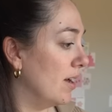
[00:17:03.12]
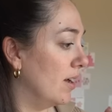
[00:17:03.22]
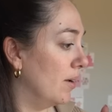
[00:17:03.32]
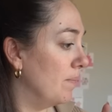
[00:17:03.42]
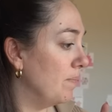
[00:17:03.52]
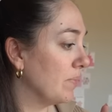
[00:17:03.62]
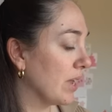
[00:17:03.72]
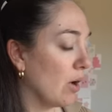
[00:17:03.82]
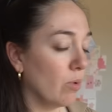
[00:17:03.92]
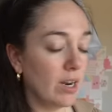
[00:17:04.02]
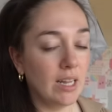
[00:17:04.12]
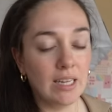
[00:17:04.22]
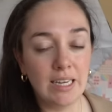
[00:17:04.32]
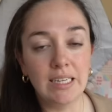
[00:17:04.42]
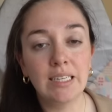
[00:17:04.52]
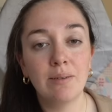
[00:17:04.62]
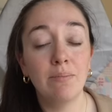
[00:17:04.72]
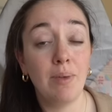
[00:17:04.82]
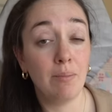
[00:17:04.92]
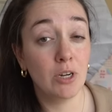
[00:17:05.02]
I want to at
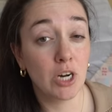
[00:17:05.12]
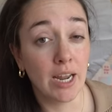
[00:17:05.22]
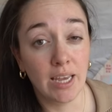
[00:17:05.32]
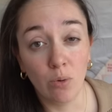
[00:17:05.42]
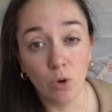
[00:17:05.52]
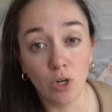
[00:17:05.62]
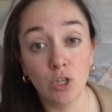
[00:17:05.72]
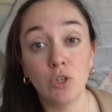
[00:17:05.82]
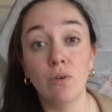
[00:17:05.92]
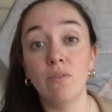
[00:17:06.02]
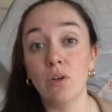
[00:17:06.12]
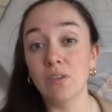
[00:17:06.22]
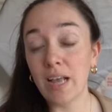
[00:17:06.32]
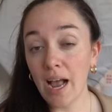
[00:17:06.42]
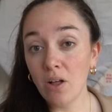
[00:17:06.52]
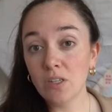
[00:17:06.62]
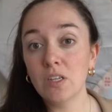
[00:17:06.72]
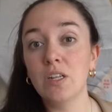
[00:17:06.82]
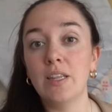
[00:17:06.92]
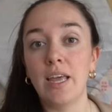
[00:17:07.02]
least maybe try and get 1 or 2 of those out
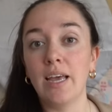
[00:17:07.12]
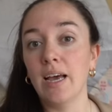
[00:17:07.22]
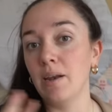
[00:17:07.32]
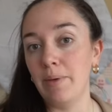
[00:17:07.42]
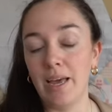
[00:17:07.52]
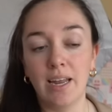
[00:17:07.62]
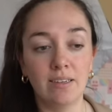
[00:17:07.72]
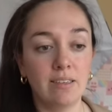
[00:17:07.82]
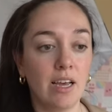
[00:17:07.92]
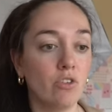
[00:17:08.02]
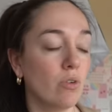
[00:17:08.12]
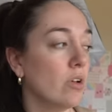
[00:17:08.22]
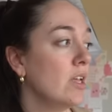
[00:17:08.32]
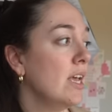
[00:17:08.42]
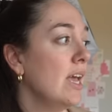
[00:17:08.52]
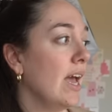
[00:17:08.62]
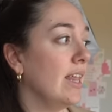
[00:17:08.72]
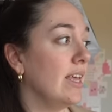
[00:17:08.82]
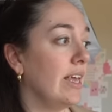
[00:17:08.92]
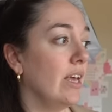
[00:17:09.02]
so that they can kind of be ahead of schedule
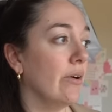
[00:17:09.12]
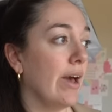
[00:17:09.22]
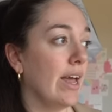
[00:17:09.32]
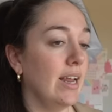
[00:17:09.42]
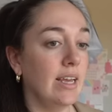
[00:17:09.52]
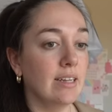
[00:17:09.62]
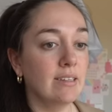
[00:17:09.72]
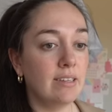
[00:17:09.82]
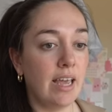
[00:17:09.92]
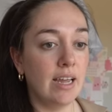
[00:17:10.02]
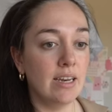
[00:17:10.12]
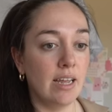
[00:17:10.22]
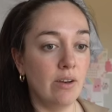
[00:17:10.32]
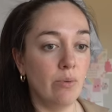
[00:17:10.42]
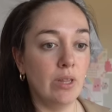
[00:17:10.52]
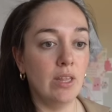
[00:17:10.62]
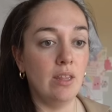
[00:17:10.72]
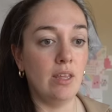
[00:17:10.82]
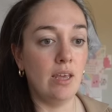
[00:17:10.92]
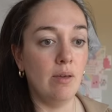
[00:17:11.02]
and they can go ahead and get scanned in
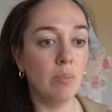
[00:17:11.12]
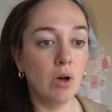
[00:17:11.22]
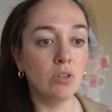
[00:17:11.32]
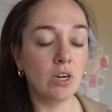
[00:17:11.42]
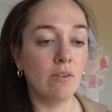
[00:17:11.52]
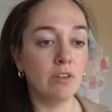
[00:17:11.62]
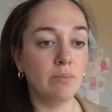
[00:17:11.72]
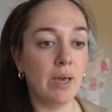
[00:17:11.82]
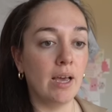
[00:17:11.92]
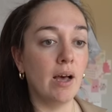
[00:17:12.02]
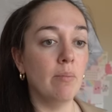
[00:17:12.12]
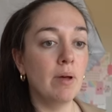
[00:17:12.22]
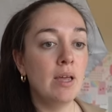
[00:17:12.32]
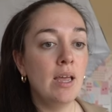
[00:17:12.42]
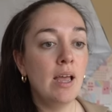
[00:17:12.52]
with the post office pickup.